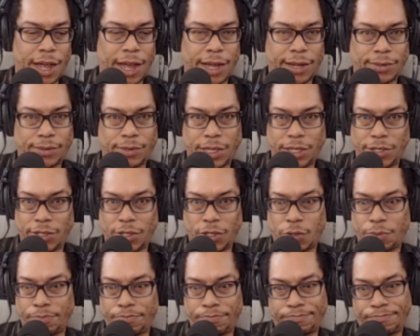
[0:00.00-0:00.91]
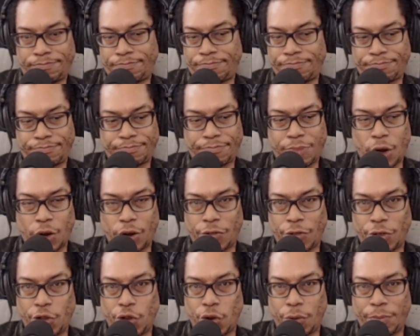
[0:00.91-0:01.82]
Since it's part of
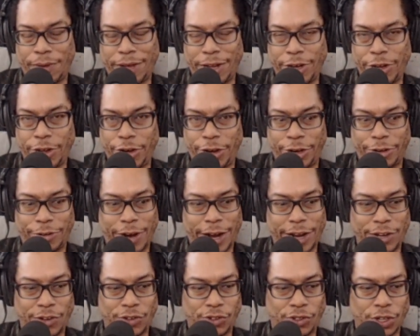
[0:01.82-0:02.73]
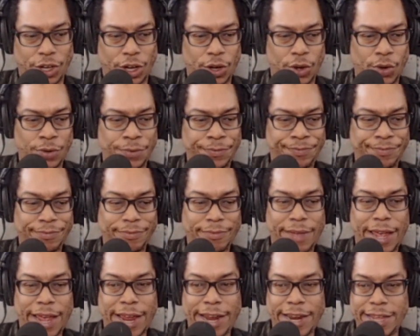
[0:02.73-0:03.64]
the European Union, right? And so
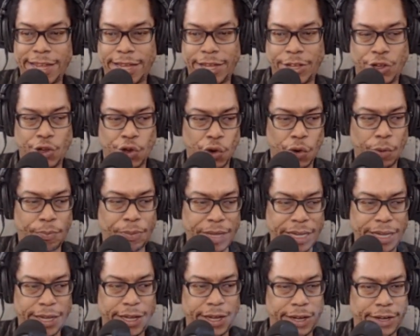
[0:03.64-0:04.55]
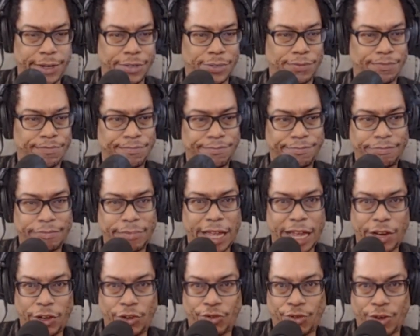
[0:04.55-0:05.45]
any European
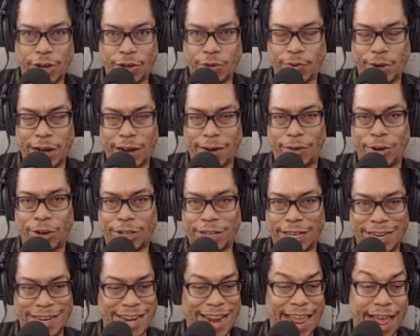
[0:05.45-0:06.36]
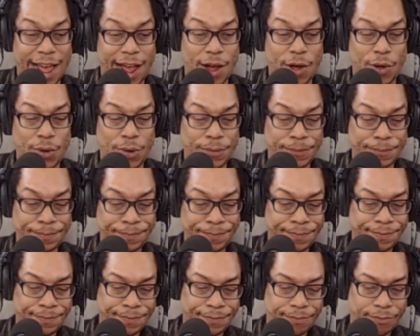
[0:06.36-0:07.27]
hedge fund, whatever, can now...
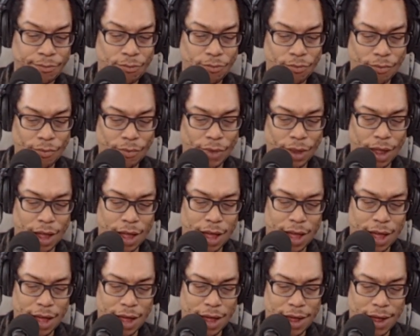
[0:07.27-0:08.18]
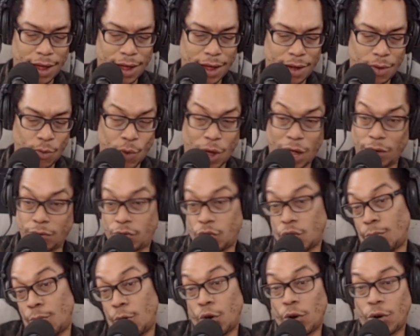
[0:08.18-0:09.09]
well,
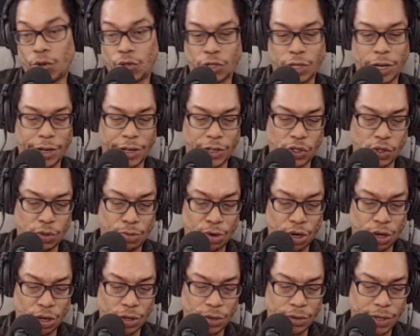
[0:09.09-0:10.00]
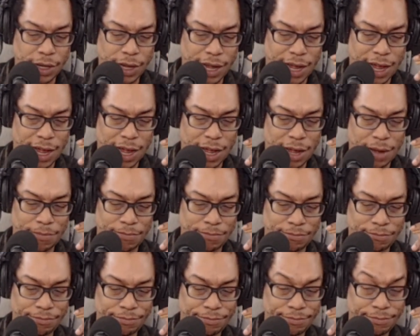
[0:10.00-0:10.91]
tomorrow, starting tomorrow,
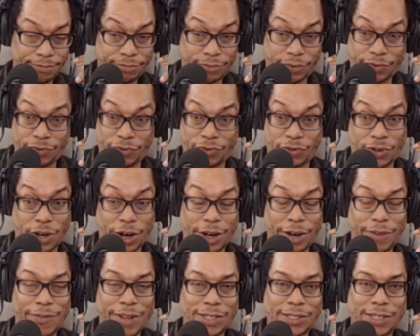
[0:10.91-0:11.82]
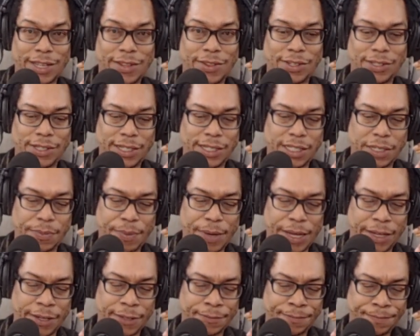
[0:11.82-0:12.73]
start investing in this ETP.